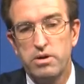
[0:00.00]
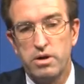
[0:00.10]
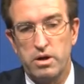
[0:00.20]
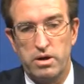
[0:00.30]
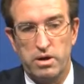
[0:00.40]

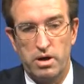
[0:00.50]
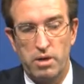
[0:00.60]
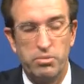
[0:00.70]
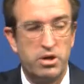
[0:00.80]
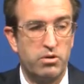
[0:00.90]
And
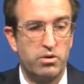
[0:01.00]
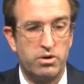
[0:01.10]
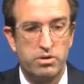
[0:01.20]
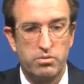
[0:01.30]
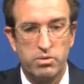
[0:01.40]
I'm
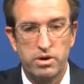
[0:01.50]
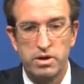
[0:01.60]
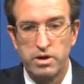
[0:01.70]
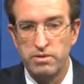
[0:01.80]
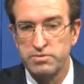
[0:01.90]
hearing that we're going to
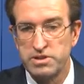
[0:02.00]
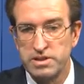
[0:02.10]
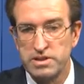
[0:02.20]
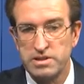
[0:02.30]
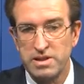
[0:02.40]
have
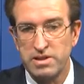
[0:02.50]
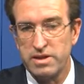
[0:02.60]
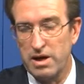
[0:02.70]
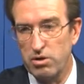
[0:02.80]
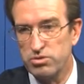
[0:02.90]

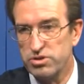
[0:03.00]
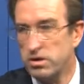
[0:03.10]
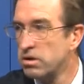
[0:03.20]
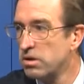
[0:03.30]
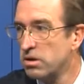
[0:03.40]

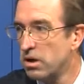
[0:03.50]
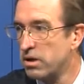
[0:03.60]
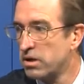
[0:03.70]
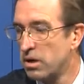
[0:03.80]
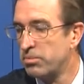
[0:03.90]
60,000
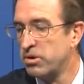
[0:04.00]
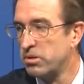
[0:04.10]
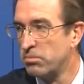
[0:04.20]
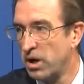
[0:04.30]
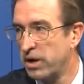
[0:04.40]
unaccompanied
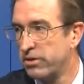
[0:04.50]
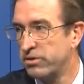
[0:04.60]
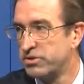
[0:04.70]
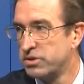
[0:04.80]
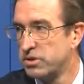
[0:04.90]

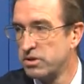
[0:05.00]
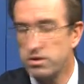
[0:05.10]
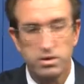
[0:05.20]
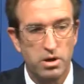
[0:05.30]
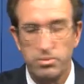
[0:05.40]
minors
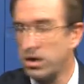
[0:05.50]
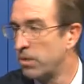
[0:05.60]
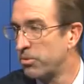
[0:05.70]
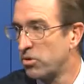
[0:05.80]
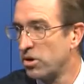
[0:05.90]
coming
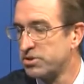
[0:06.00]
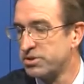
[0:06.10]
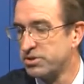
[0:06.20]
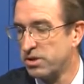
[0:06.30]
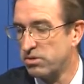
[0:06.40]
up across the
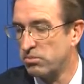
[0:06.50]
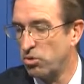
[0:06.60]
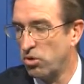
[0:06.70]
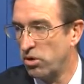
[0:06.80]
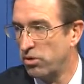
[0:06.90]
southern
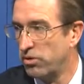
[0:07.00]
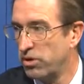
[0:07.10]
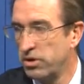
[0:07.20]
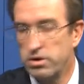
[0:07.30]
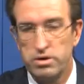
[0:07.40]
border.
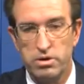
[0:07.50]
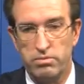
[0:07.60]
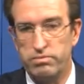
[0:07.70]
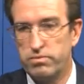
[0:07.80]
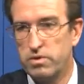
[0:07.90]
Now,
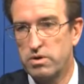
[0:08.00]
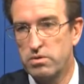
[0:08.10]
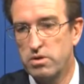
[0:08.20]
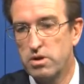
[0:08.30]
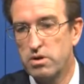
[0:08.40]

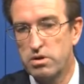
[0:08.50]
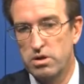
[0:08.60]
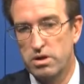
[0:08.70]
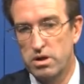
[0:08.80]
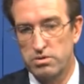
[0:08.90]
the
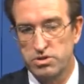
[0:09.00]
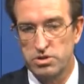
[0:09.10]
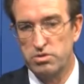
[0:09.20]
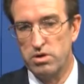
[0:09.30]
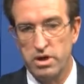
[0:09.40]
kind of
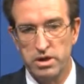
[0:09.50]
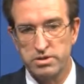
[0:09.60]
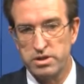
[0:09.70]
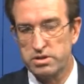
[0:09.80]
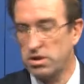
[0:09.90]
strains
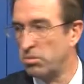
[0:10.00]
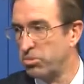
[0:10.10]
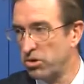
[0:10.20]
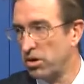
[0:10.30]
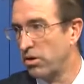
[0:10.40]
that's going to
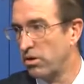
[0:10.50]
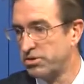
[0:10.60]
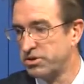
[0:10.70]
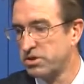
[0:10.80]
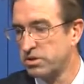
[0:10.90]
put on our
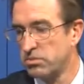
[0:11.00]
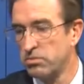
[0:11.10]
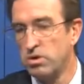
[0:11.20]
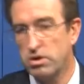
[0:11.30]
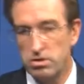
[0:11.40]
system,
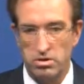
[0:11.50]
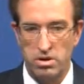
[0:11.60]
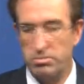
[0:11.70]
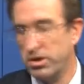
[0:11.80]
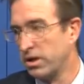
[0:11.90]
they're
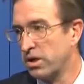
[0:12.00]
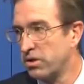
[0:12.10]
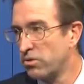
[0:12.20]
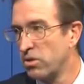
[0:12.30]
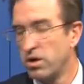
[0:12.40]
not being
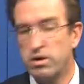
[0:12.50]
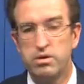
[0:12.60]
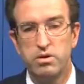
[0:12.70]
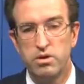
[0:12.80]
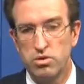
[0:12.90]
integrated,
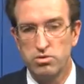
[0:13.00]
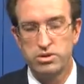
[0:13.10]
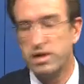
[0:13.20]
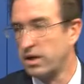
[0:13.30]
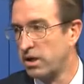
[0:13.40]
who's
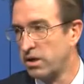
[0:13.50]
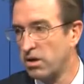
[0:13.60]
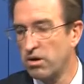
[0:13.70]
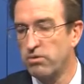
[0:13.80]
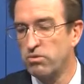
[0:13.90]
taking
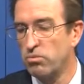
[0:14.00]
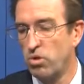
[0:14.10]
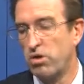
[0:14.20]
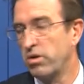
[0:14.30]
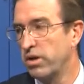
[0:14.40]
care of them,
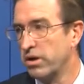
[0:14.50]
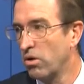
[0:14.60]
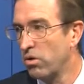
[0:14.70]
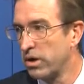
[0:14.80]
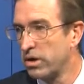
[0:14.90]
where are they
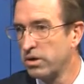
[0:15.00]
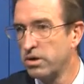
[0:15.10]
going?